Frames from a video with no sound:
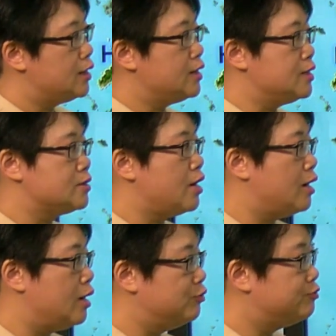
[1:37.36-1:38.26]
is
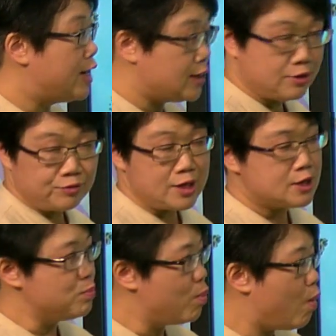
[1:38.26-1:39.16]
relatively
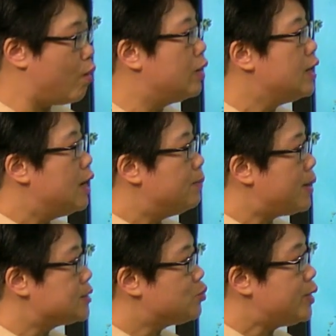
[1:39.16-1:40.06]
small,
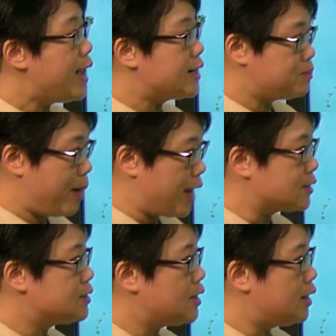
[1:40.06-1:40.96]
but we
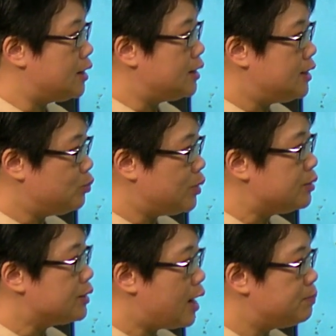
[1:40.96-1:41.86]
expect it
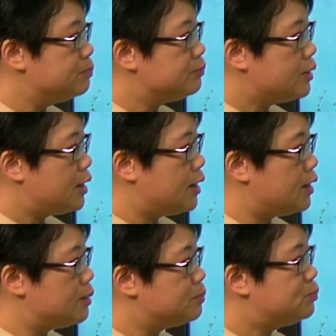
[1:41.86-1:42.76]
will come
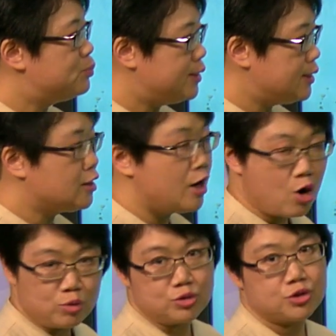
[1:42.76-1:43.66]
pretty
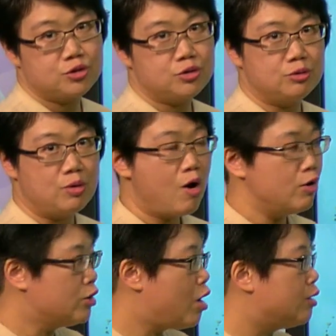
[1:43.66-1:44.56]
close to
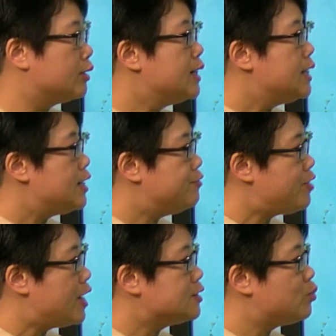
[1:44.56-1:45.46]
Hong Kong. In
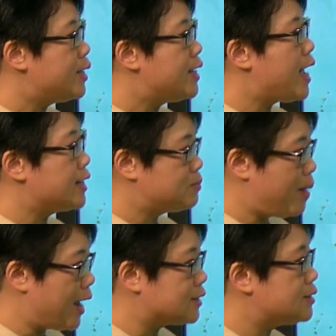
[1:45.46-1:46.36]
fact, we
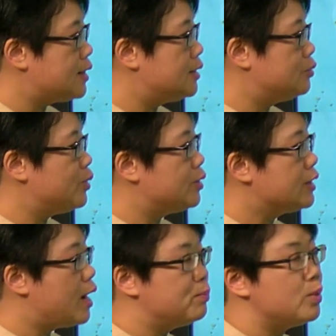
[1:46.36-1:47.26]
expect it will
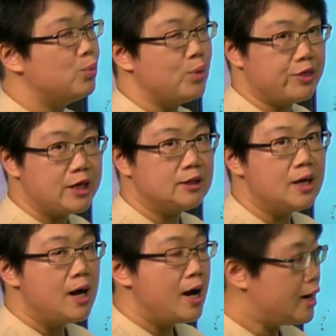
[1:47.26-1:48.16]
come within
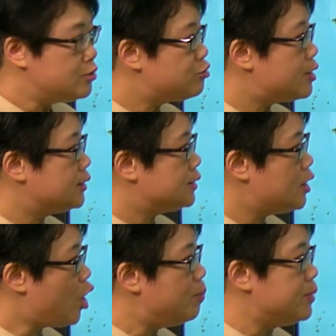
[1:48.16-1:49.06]
100
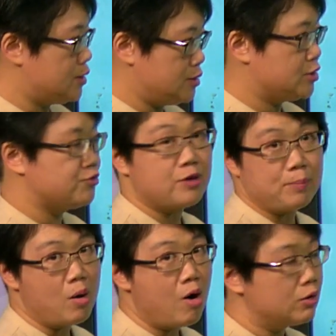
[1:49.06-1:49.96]
kilometers
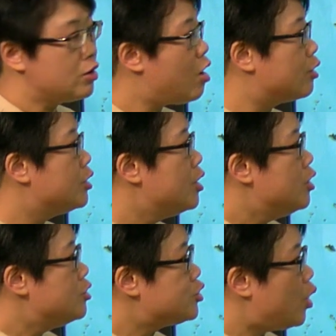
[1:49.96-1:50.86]
from Hong Kong.
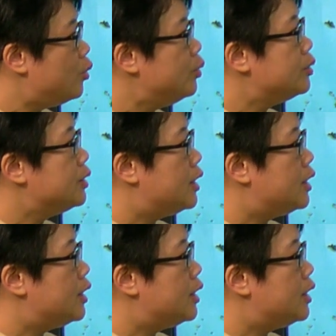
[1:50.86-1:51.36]
So